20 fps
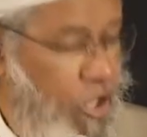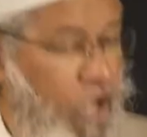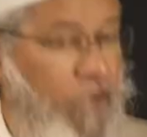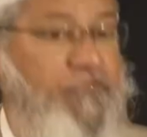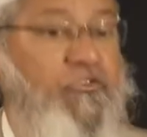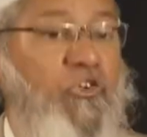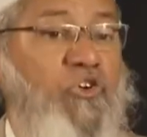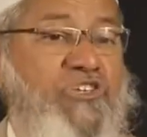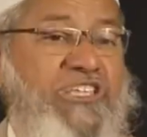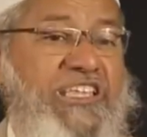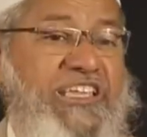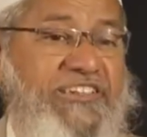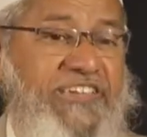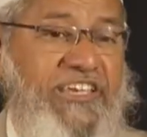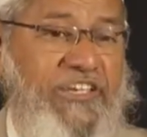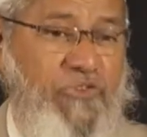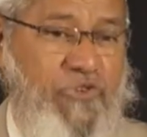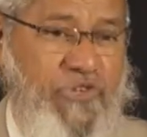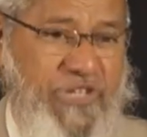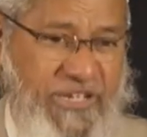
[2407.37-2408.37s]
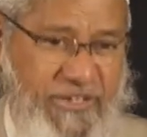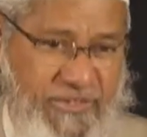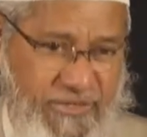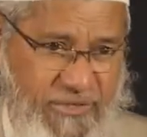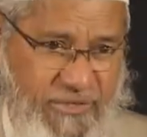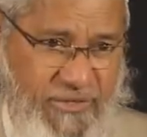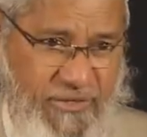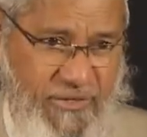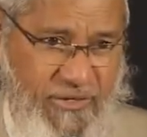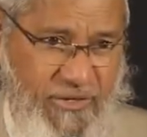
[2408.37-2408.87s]
of social institutions,
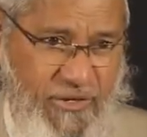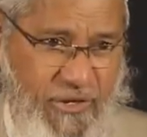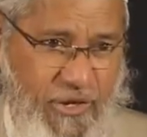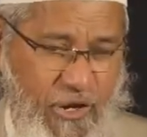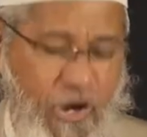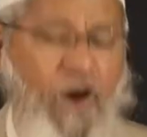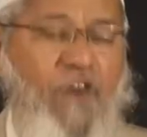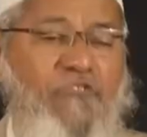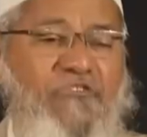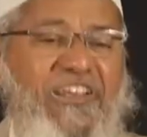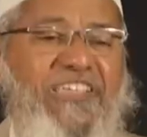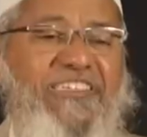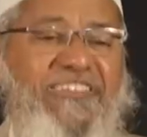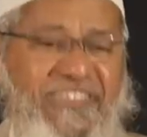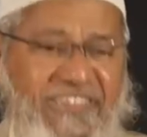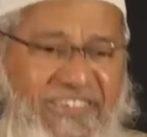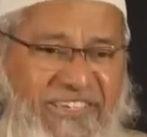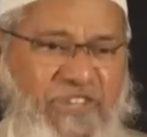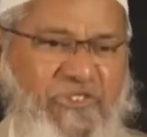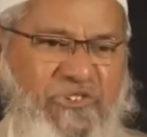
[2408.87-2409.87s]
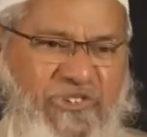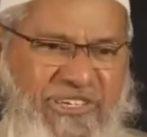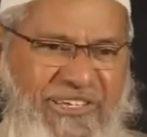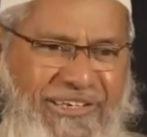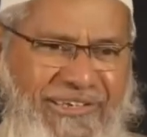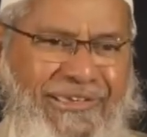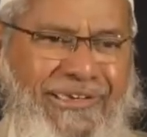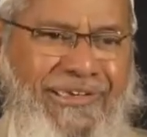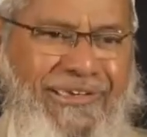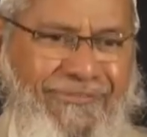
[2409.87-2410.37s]
of religious
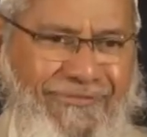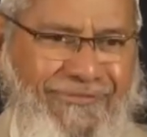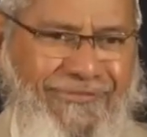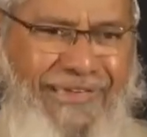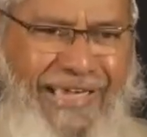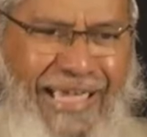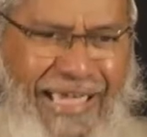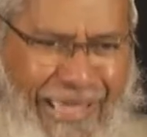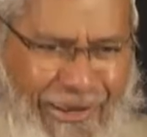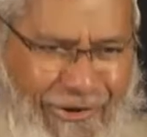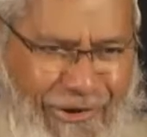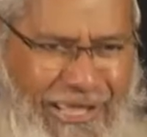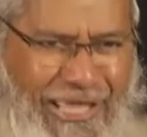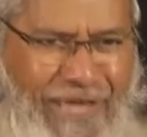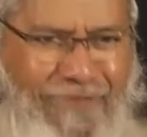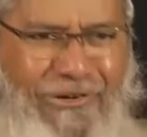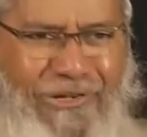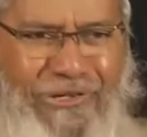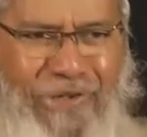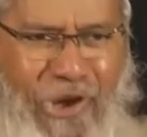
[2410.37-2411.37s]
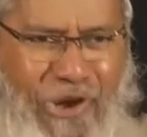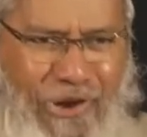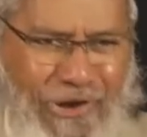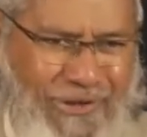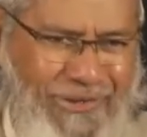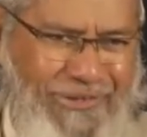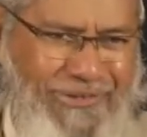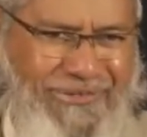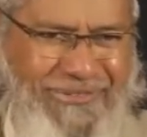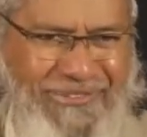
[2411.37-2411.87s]
institutions. I can only give a
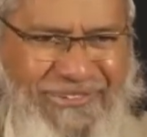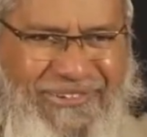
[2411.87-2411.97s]
talk